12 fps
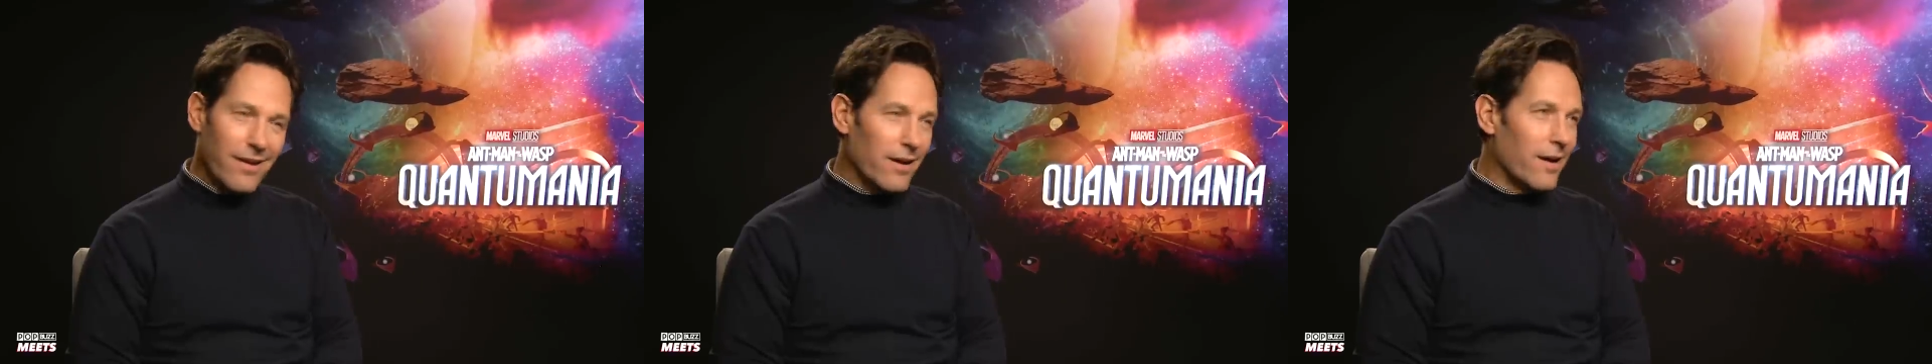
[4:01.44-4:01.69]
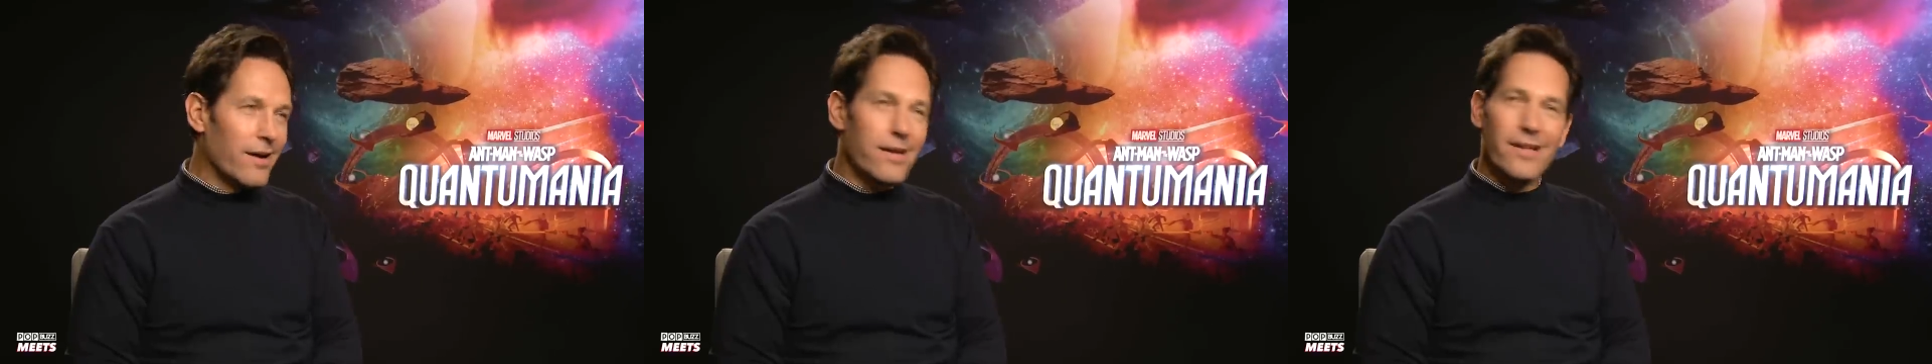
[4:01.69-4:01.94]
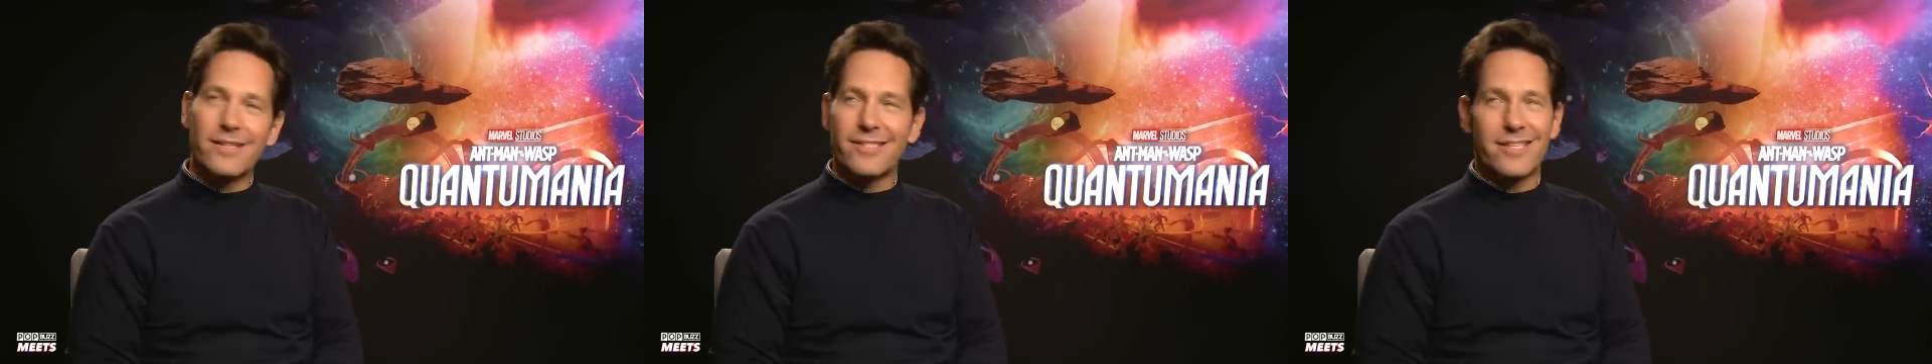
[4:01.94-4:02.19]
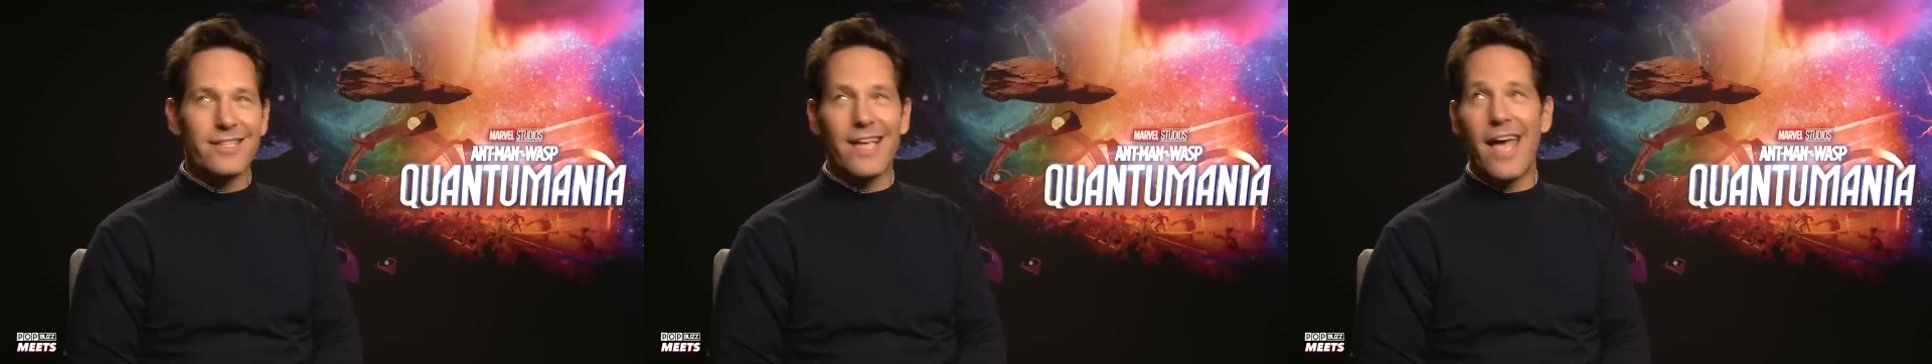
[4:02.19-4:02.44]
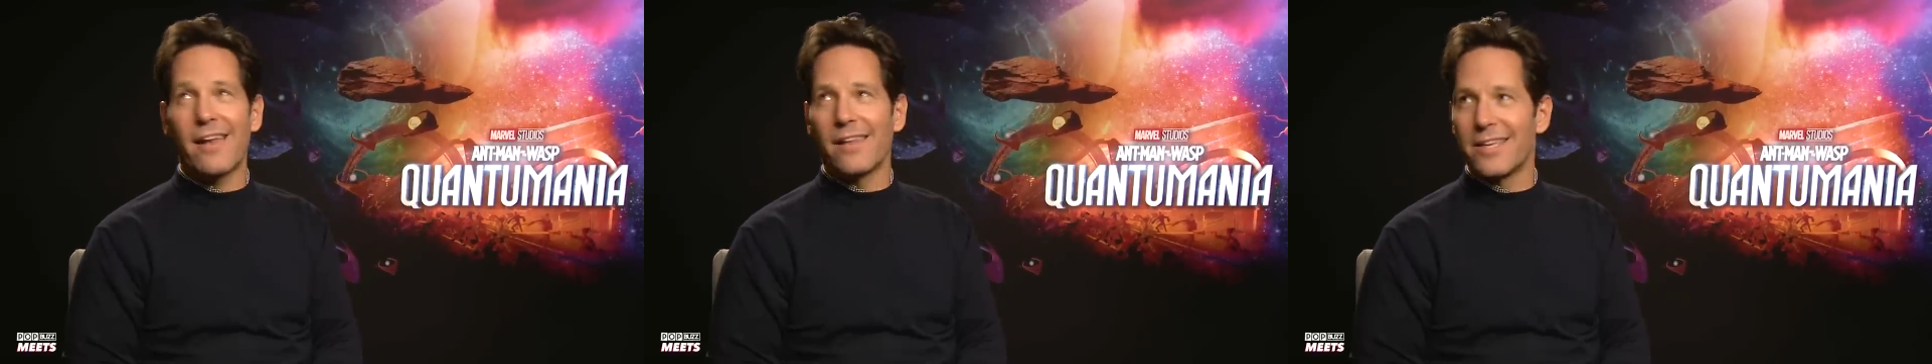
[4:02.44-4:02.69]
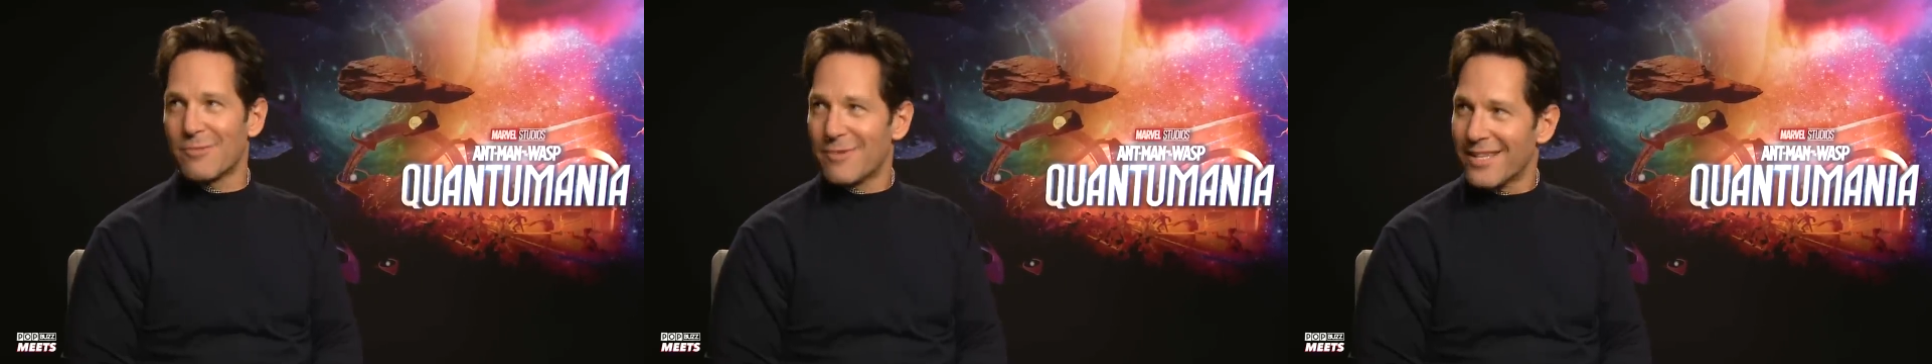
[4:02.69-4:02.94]
Oh, it's just
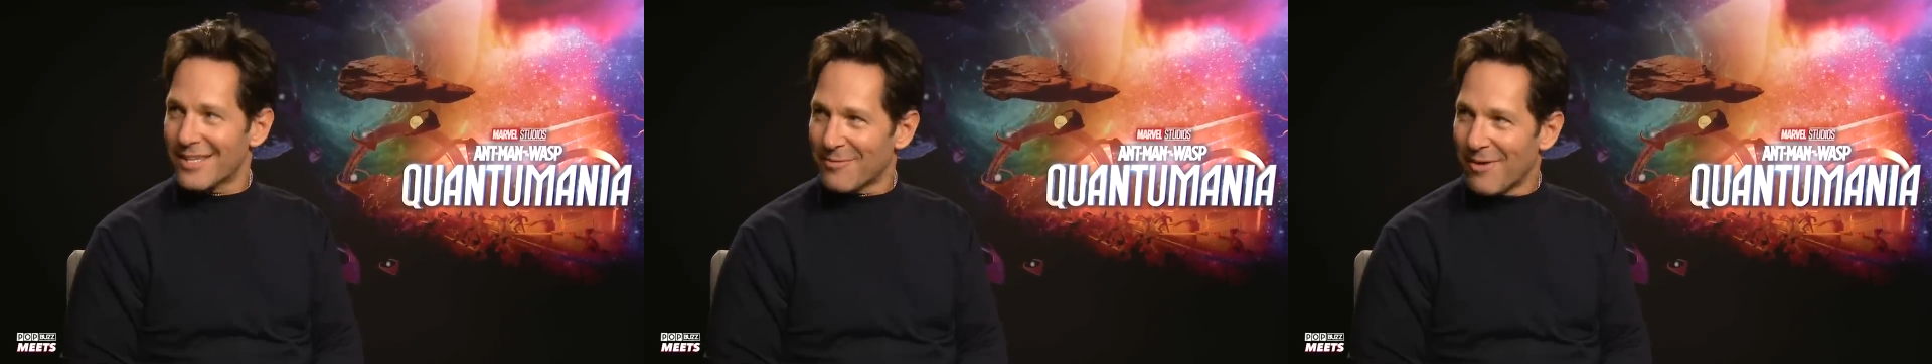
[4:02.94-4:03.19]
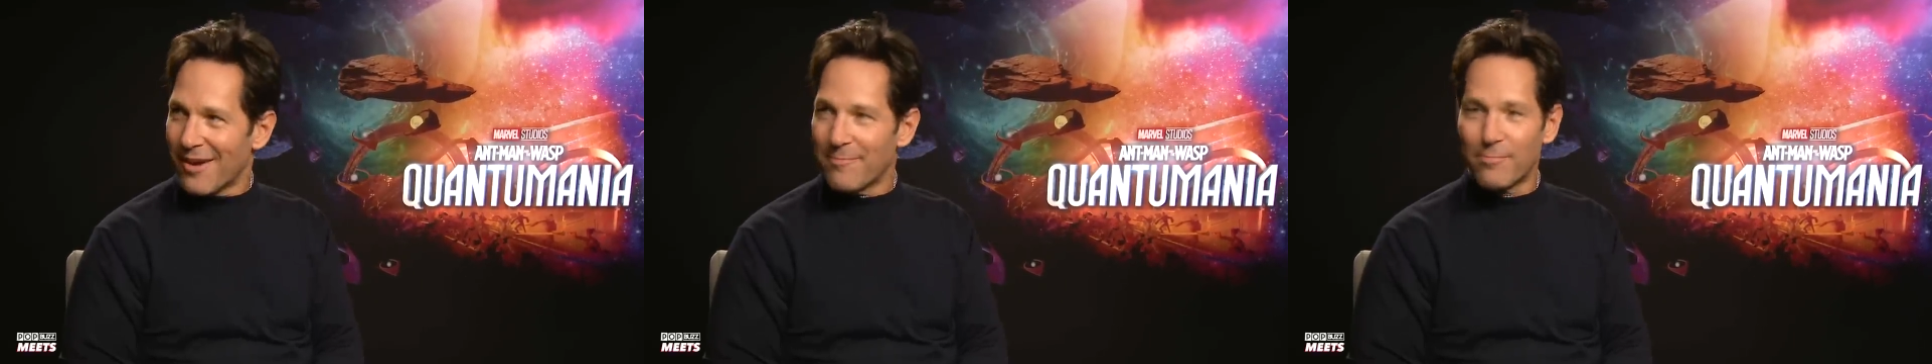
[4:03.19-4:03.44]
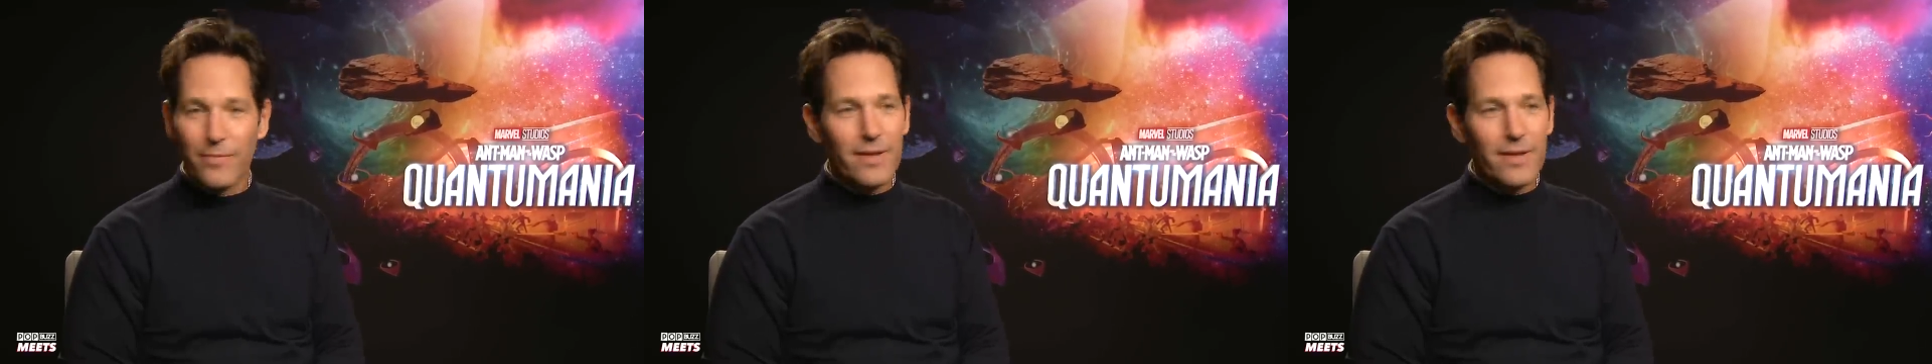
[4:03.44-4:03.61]
endless with this one.